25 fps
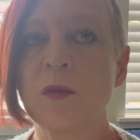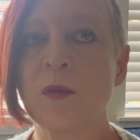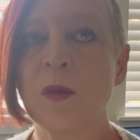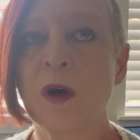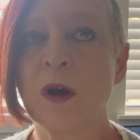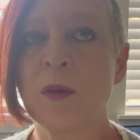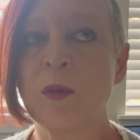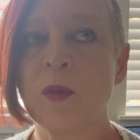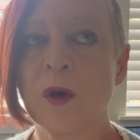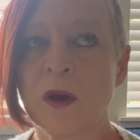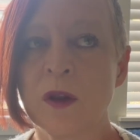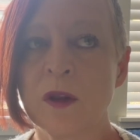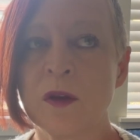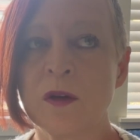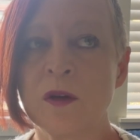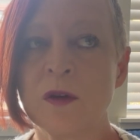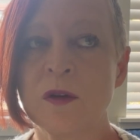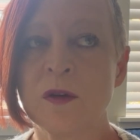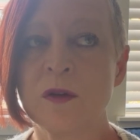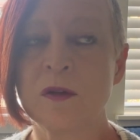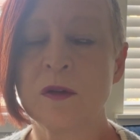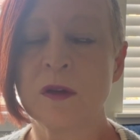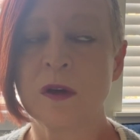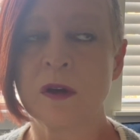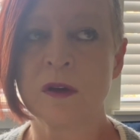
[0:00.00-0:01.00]
my
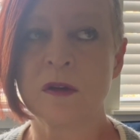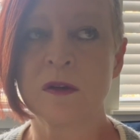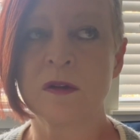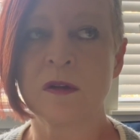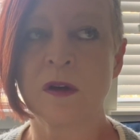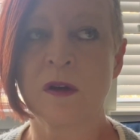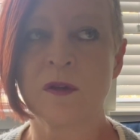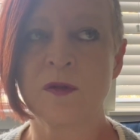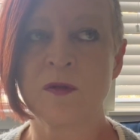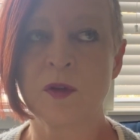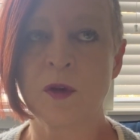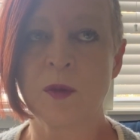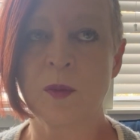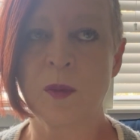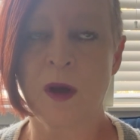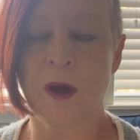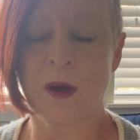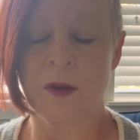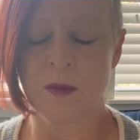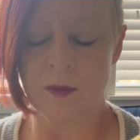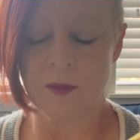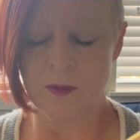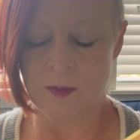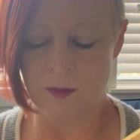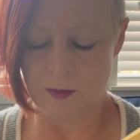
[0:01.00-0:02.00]
brothers, except for
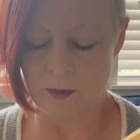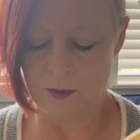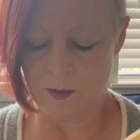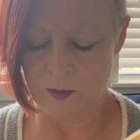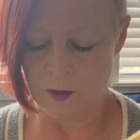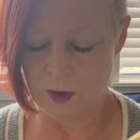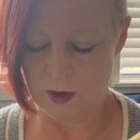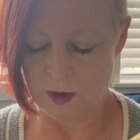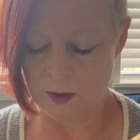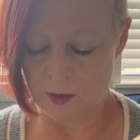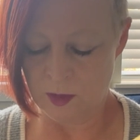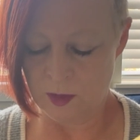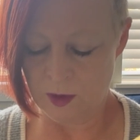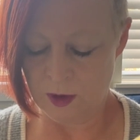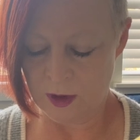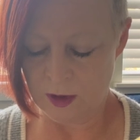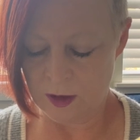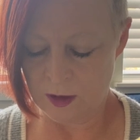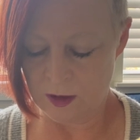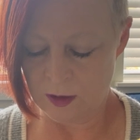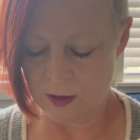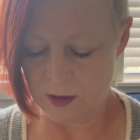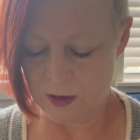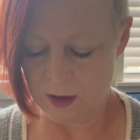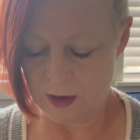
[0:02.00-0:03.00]
my one
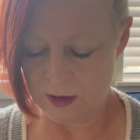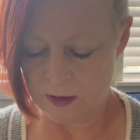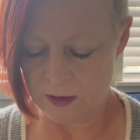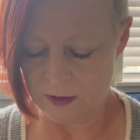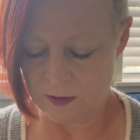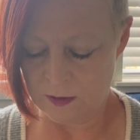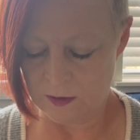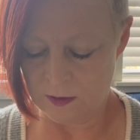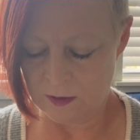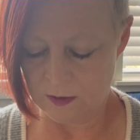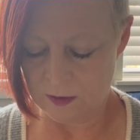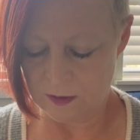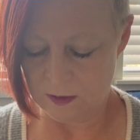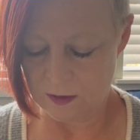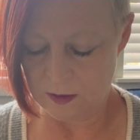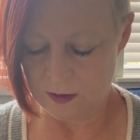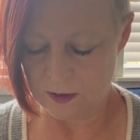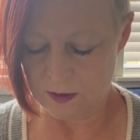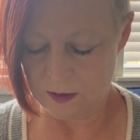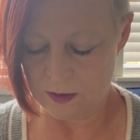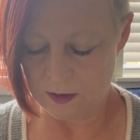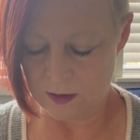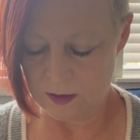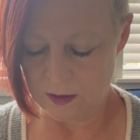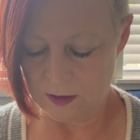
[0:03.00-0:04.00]
brother that's
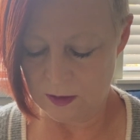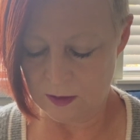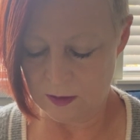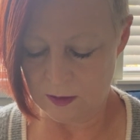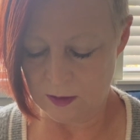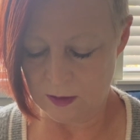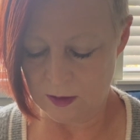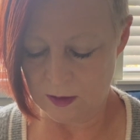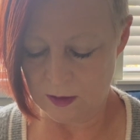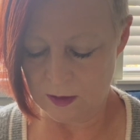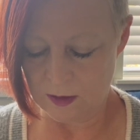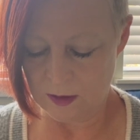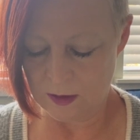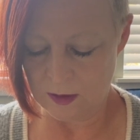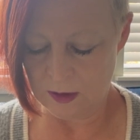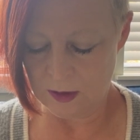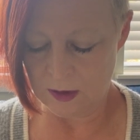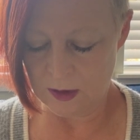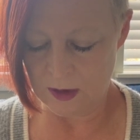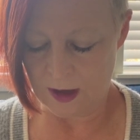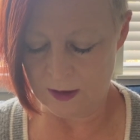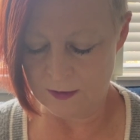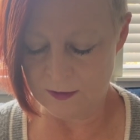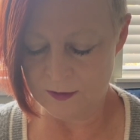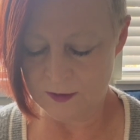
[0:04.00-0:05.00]

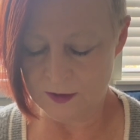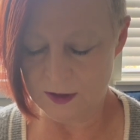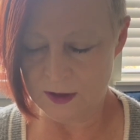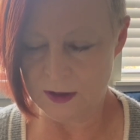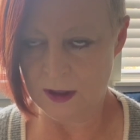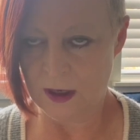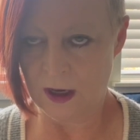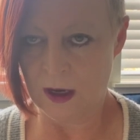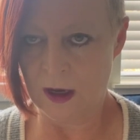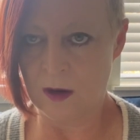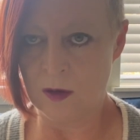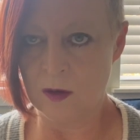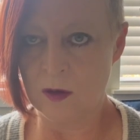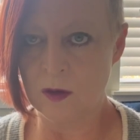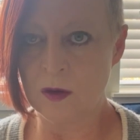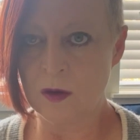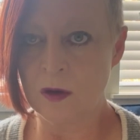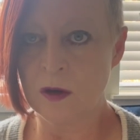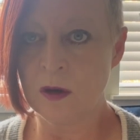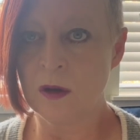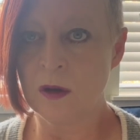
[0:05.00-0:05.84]
left now,